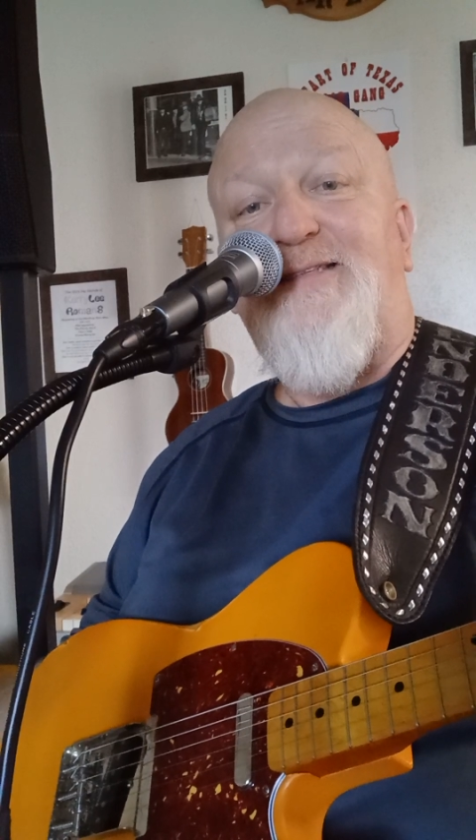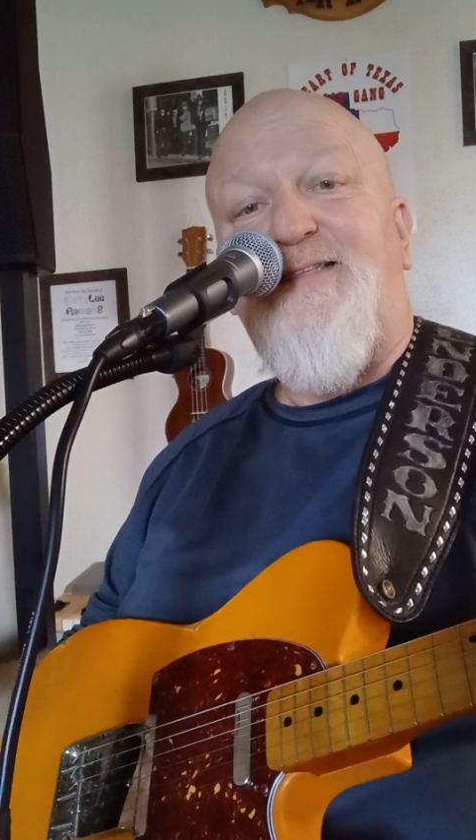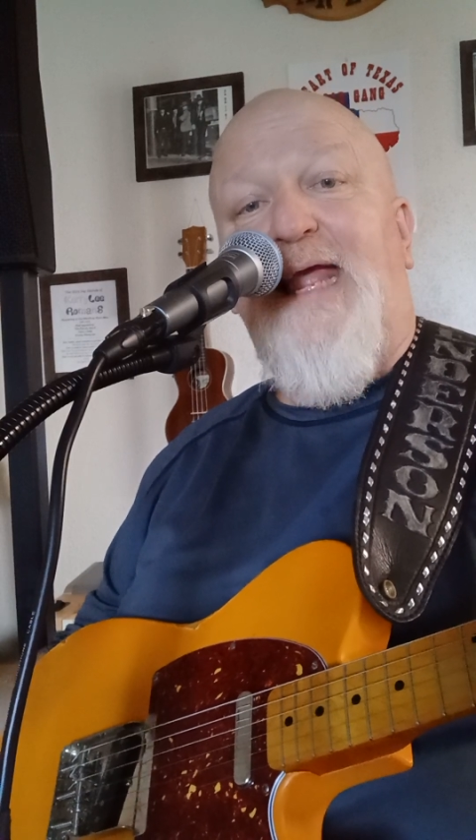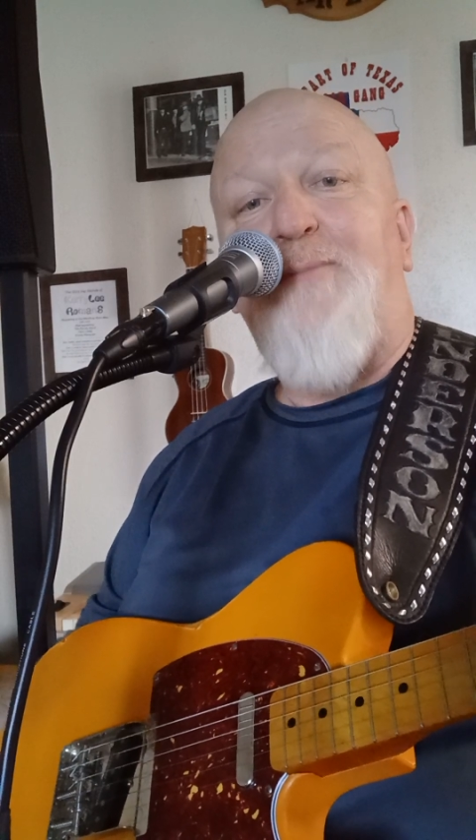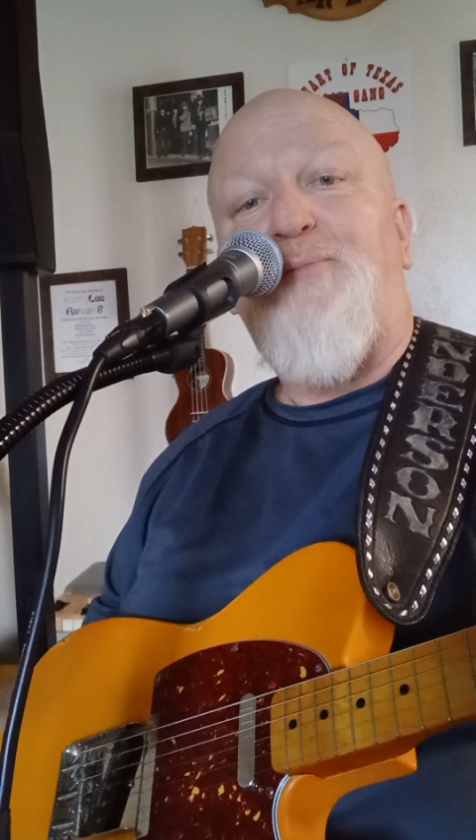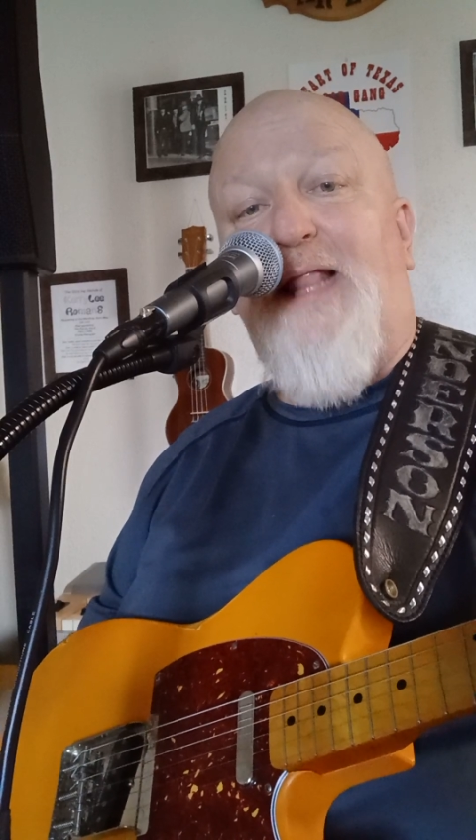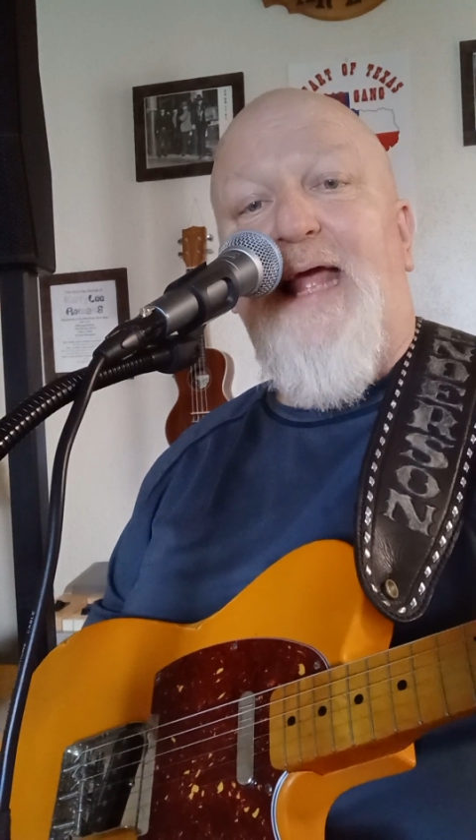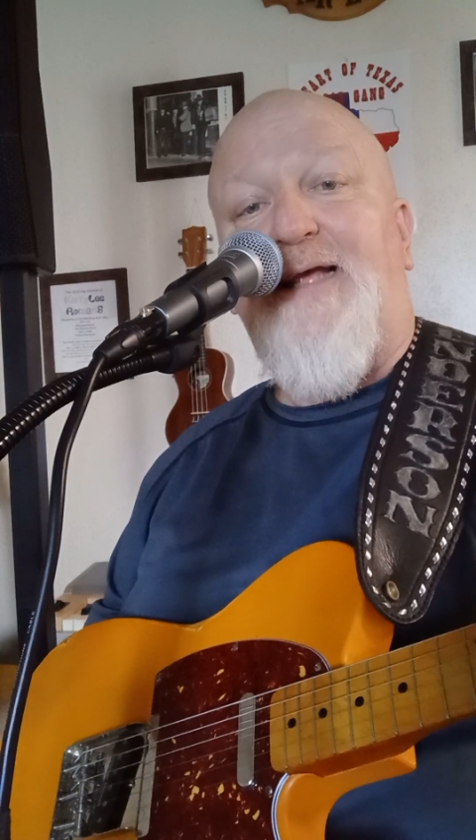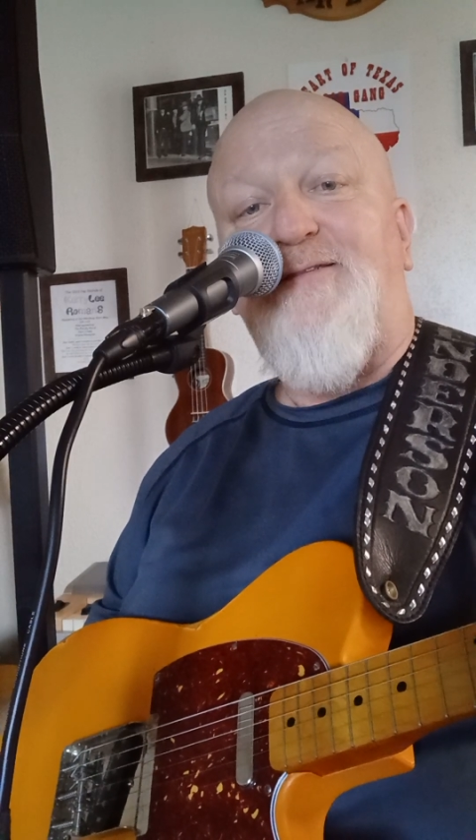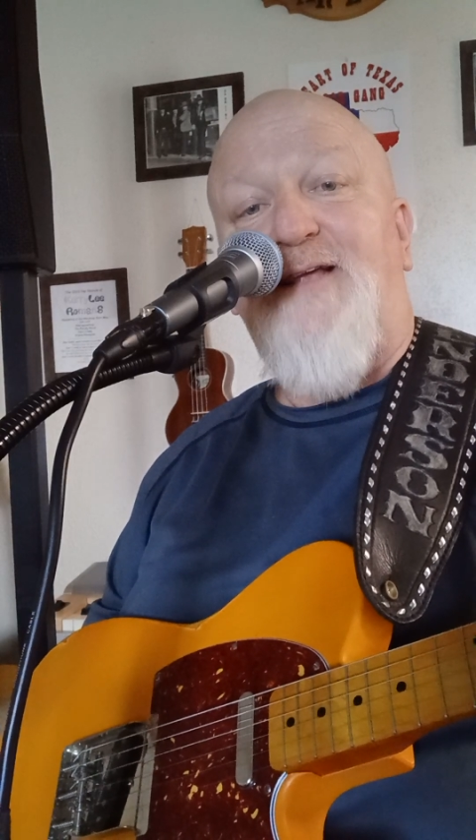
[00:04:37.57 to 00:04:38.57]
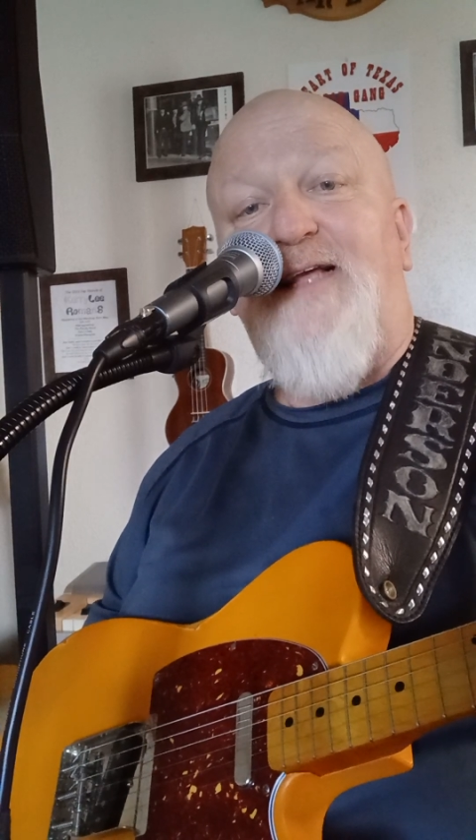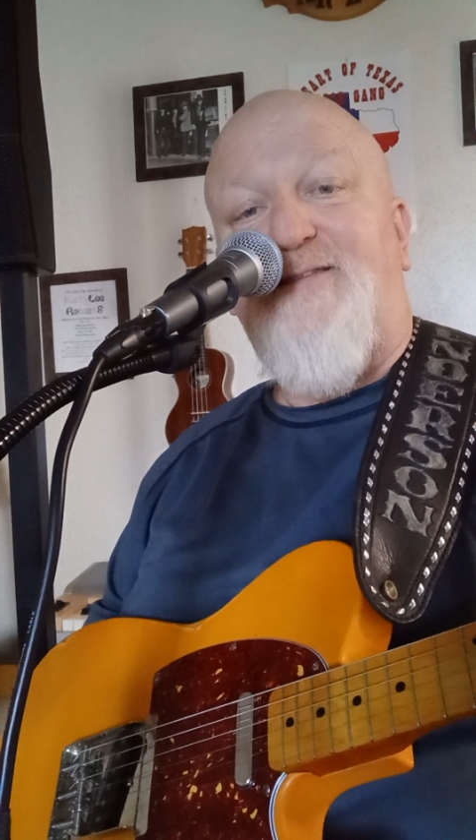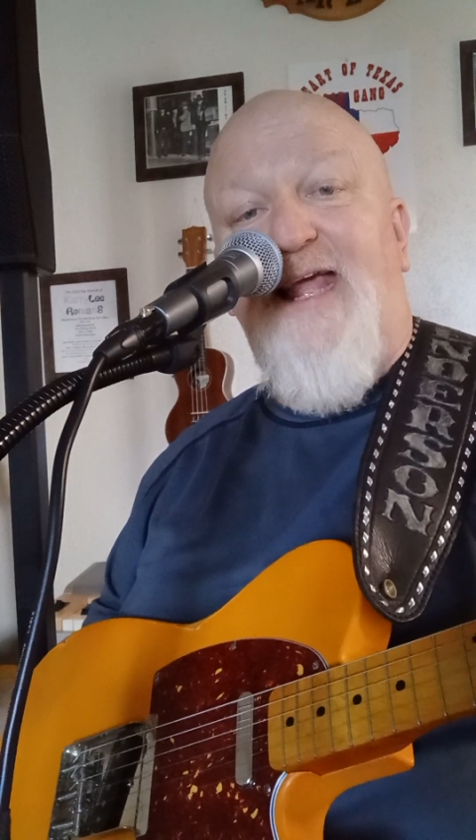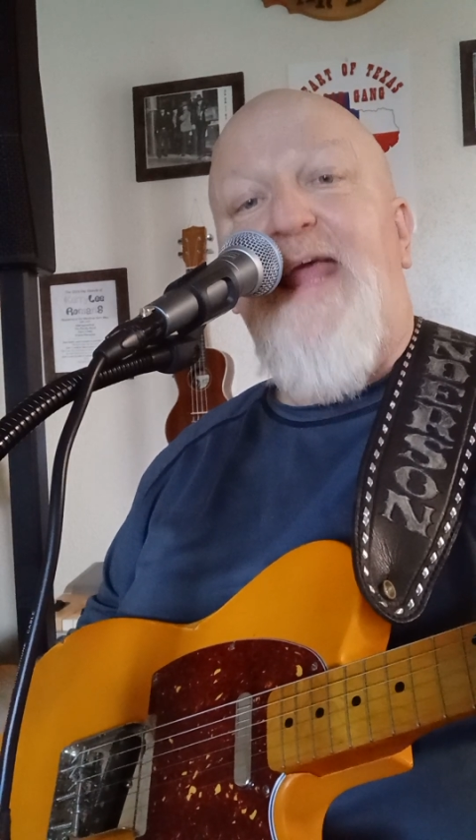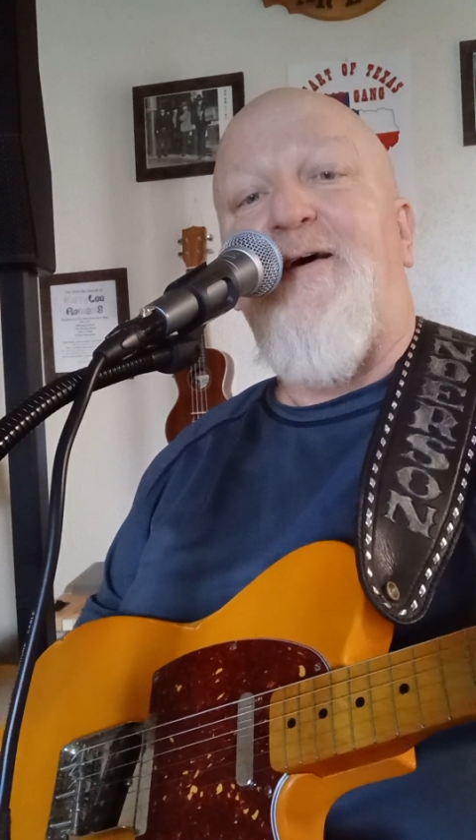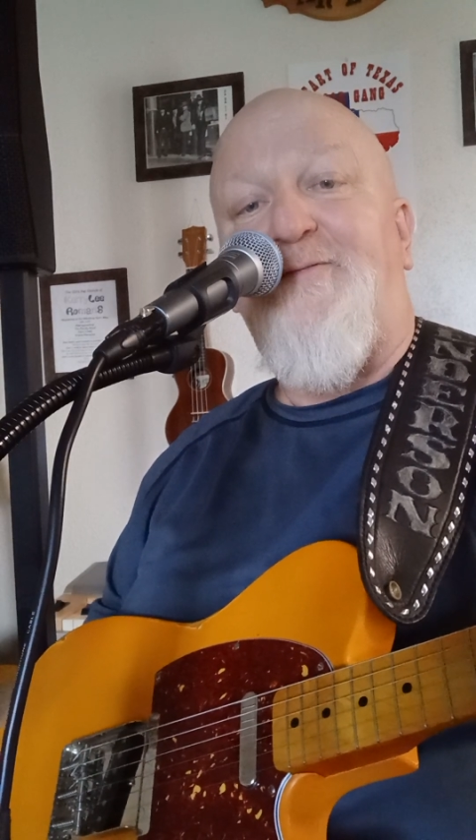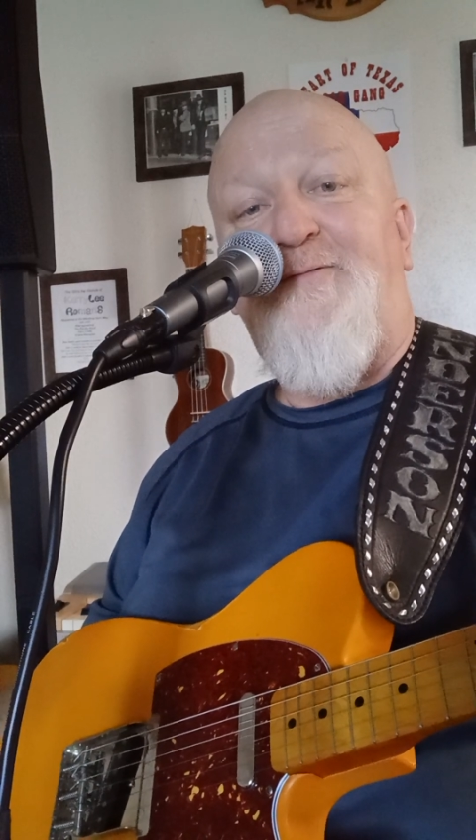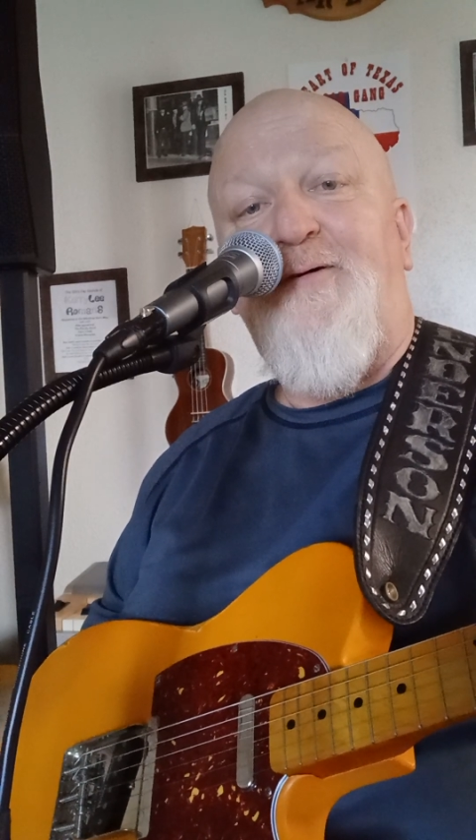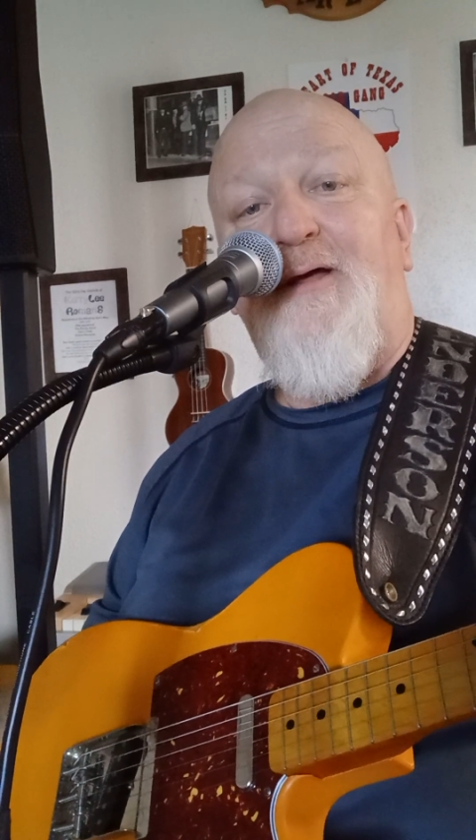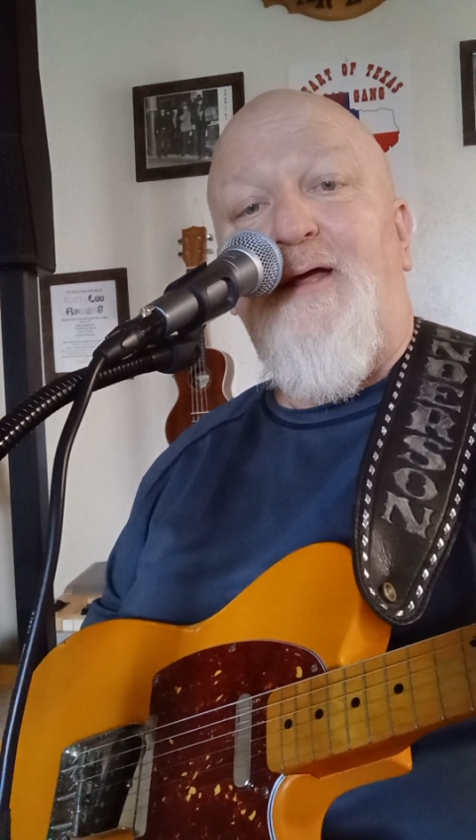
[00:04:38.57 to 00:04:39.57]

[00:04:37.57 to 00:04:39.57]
same place as if